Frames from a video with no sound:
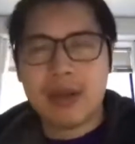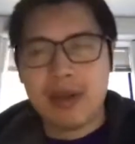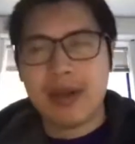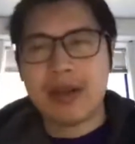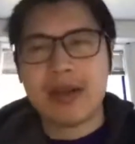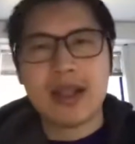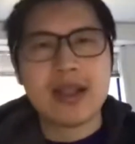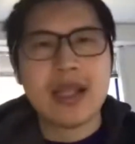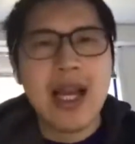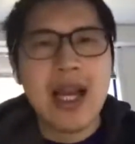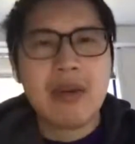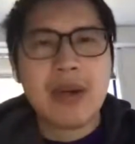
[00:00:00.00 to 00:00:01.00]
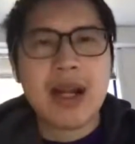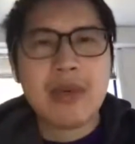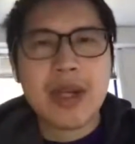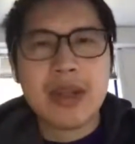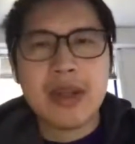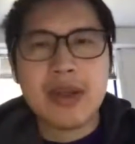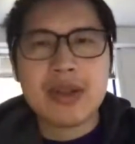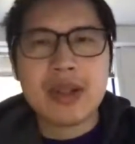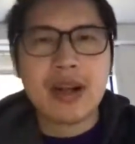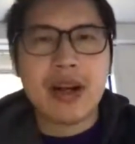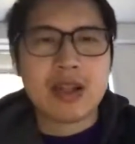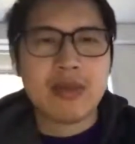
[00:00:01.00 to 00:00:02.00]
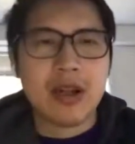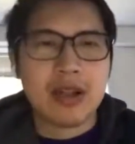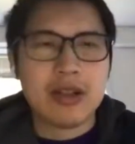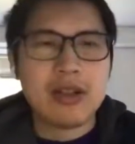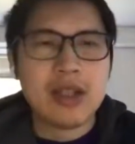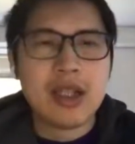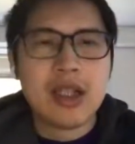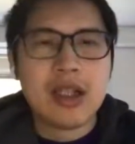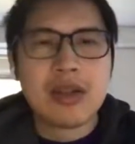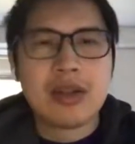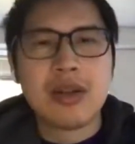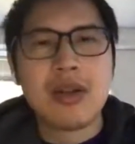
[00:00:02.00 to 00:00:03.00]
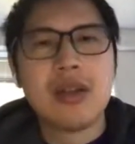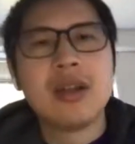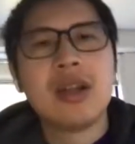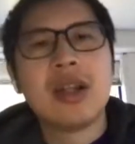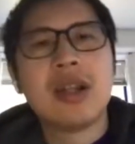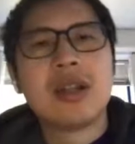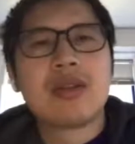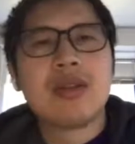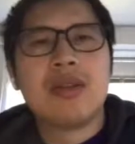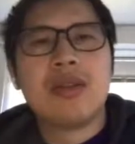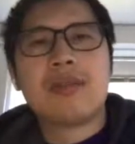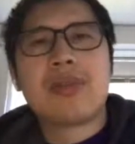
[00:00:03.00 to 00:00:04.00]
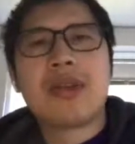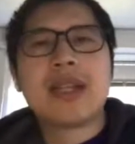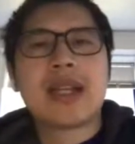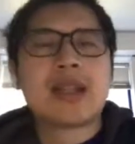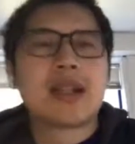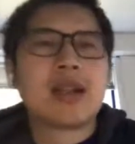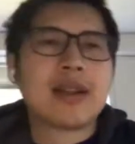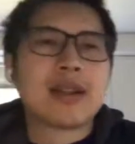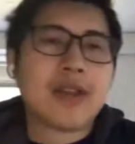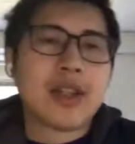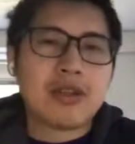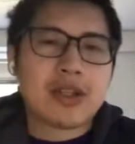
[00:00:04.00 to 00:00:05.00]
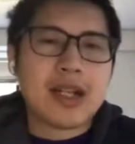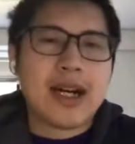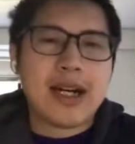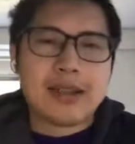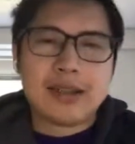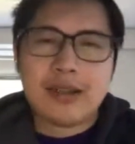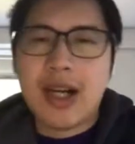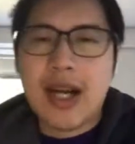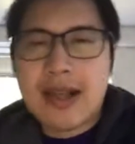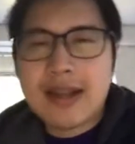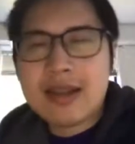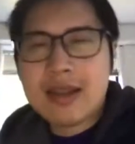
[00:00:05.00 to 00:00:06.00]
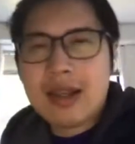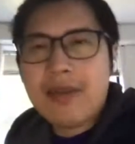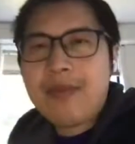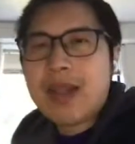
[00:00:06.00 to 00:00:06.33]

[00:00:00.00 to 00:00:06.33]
purposes, we can reuse the cost model to predict the cost of a new task. So as the